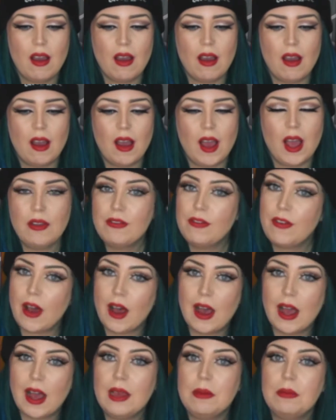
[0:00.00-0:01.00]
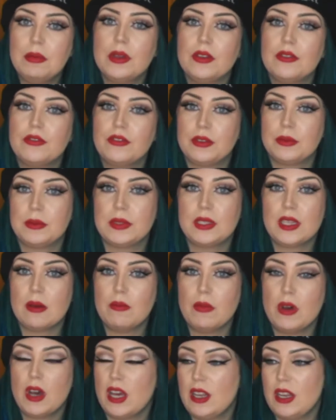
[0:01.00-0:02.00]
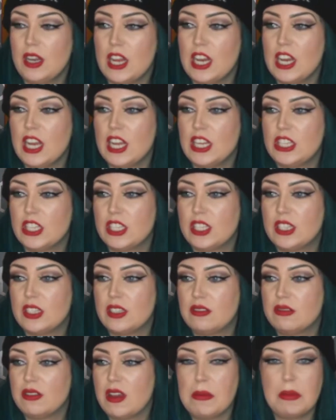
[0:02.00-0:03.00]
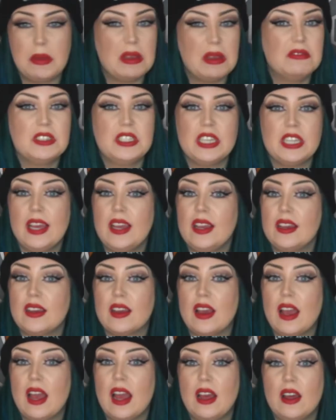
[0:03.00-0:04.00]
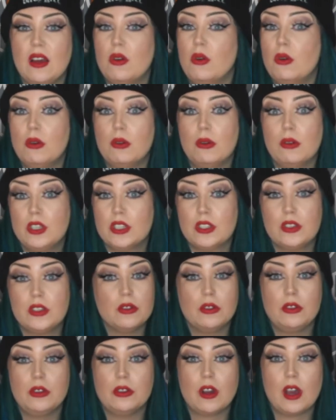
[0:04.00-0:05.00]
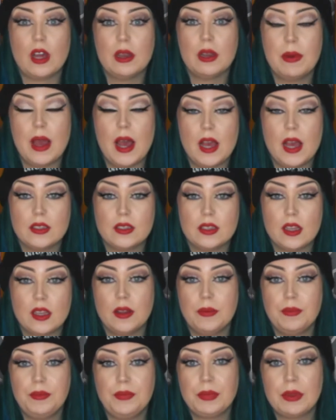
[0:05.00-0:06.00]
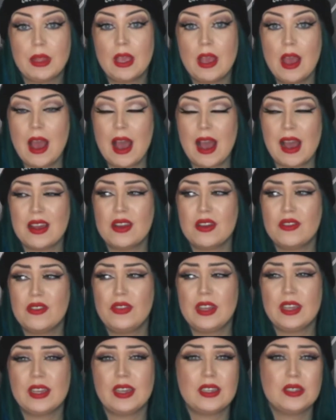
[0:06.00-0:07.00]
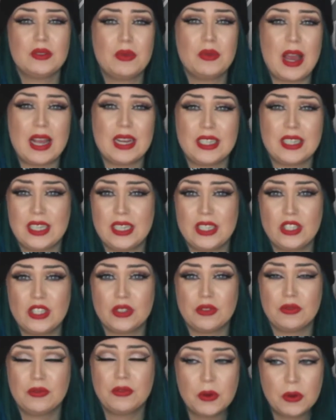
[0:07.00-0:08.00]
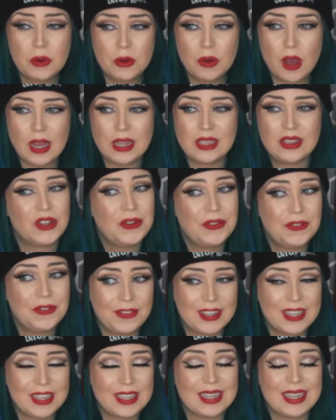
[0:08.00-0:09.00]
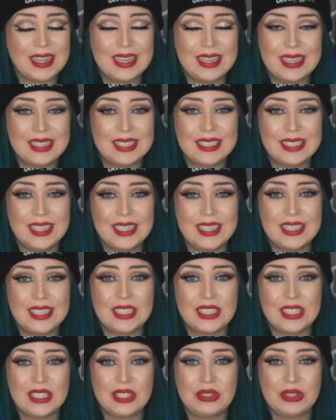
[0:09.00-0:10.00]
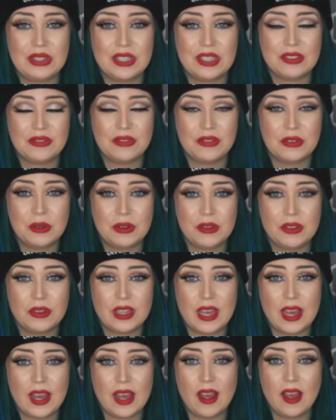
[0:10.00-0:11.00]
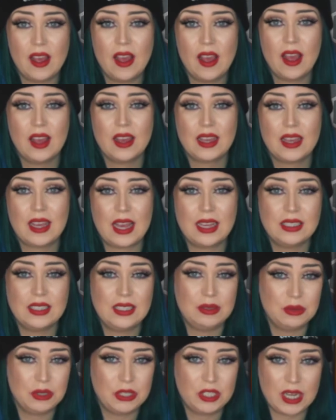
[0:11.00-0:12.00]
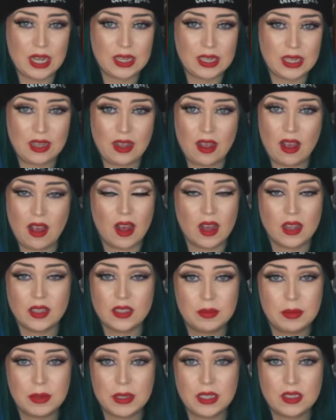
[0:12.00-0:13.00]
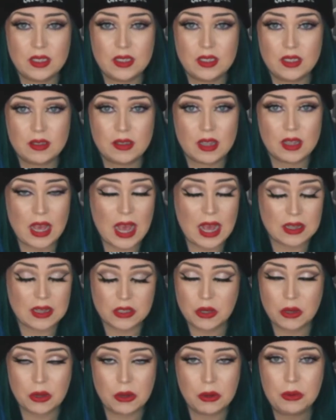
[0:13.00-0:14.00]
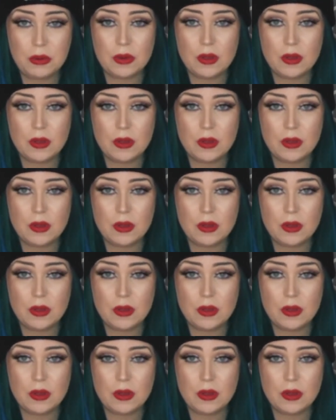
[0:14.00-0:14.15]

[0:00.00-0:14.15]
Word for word: a vibe from someone that they're just a bit of a dick, uh, or just not your kind of person. And I think that's what Ashlee just thought. I don't think initially she thought that Kandi was shagging her husband at all.